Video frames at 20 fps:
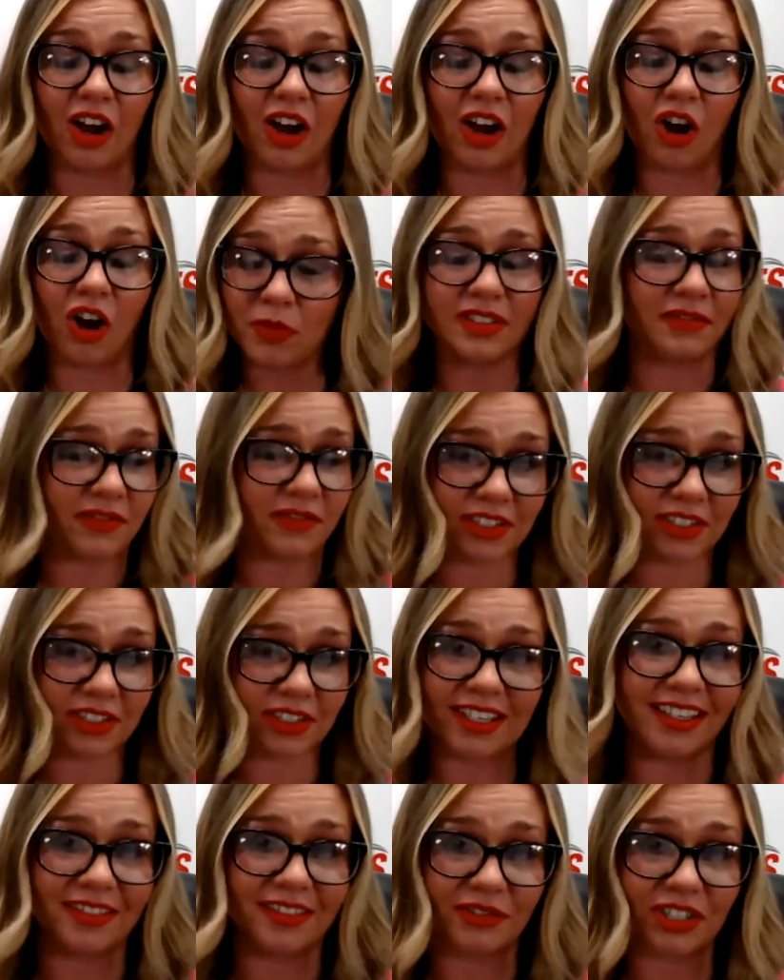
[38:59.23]
Almost it
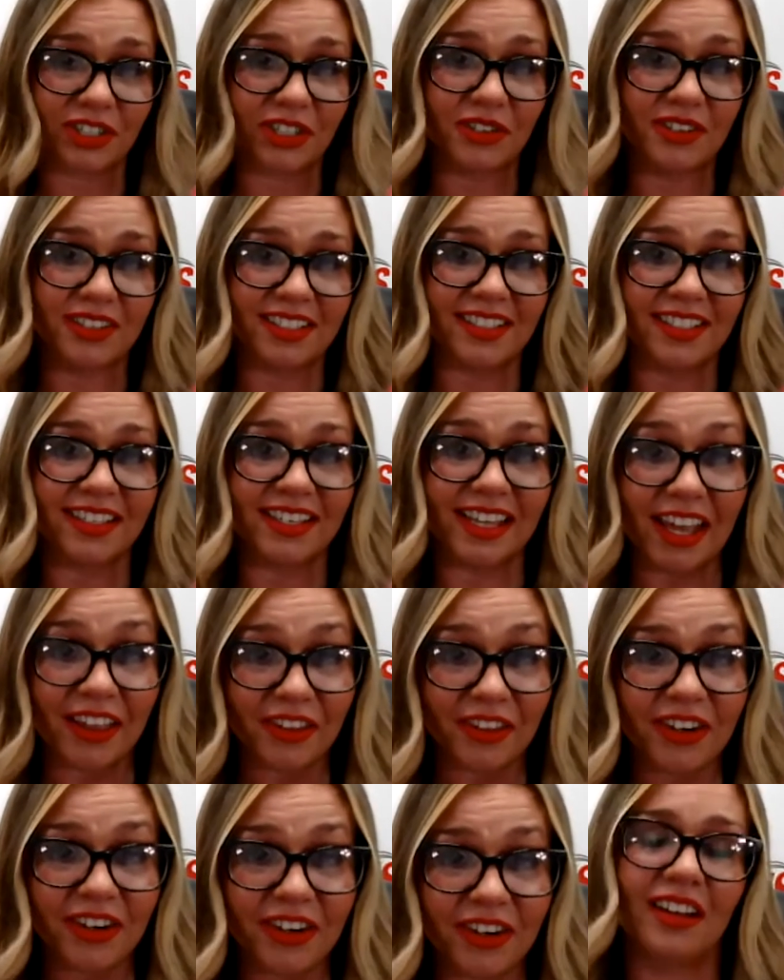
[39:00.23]
feels like we're doing it
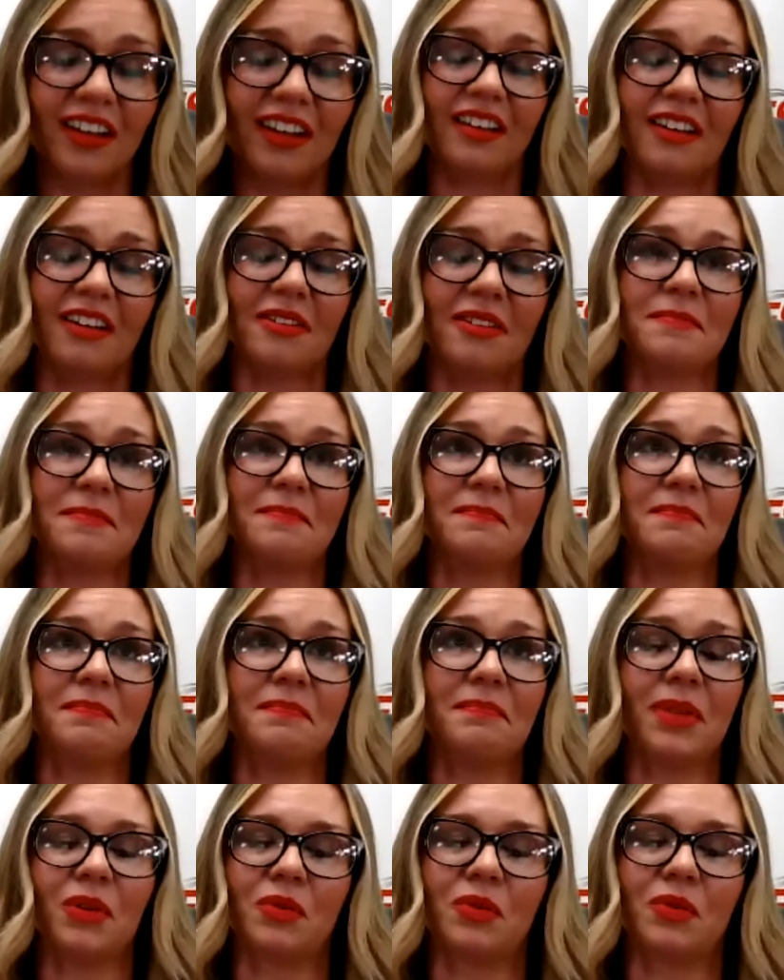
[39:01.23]
together,
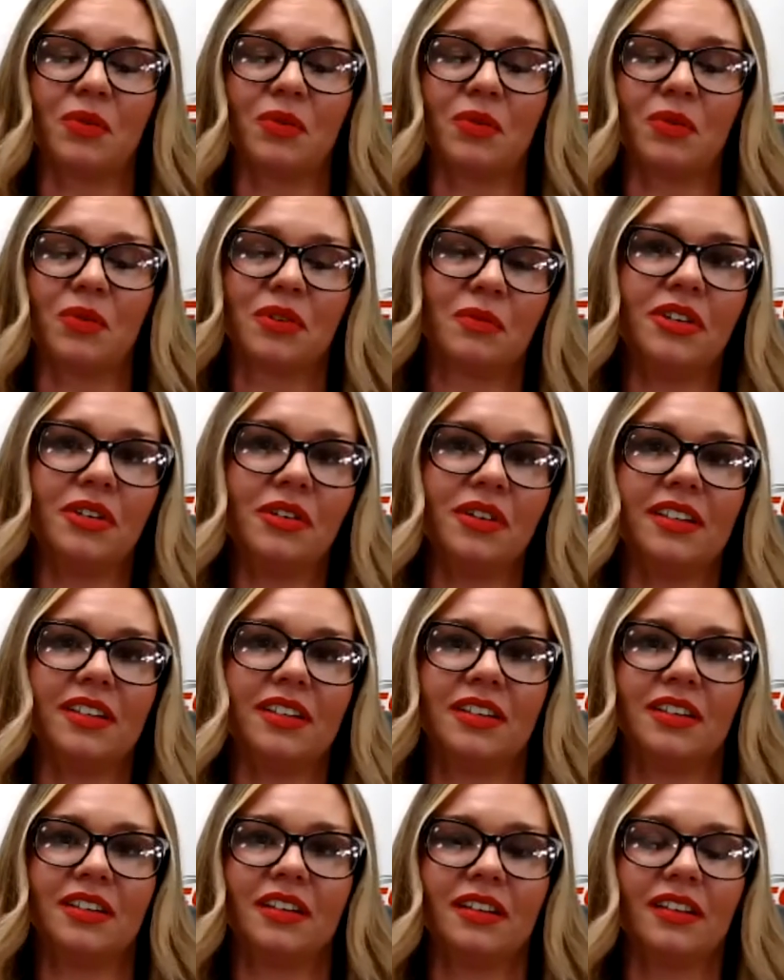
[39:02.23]
but we're doing
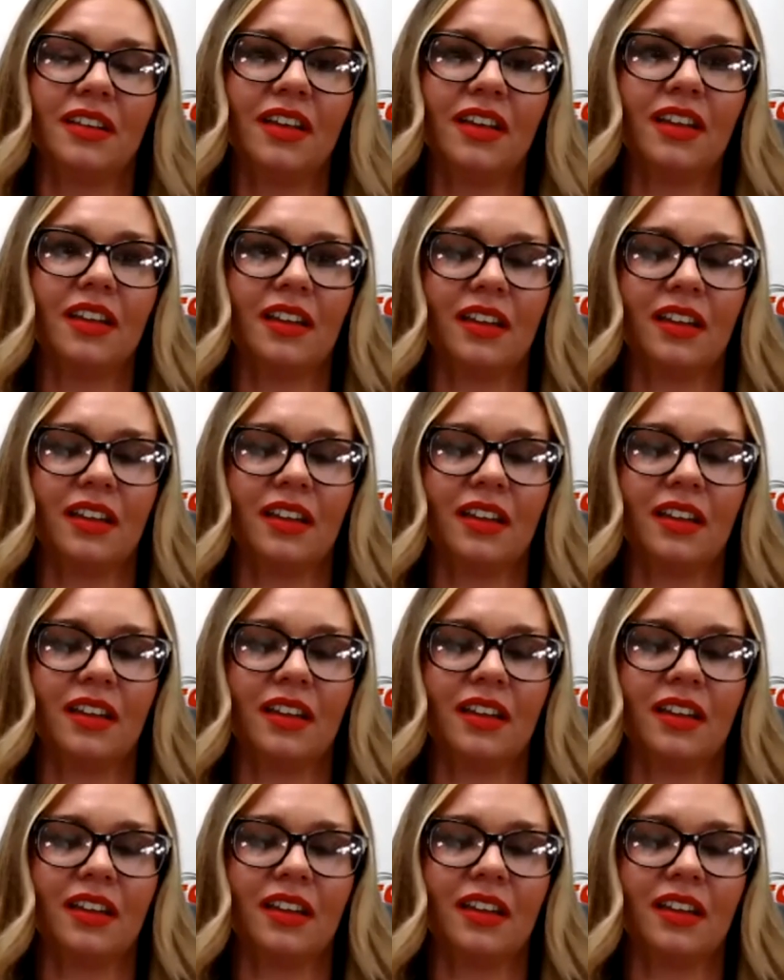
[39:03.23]
it to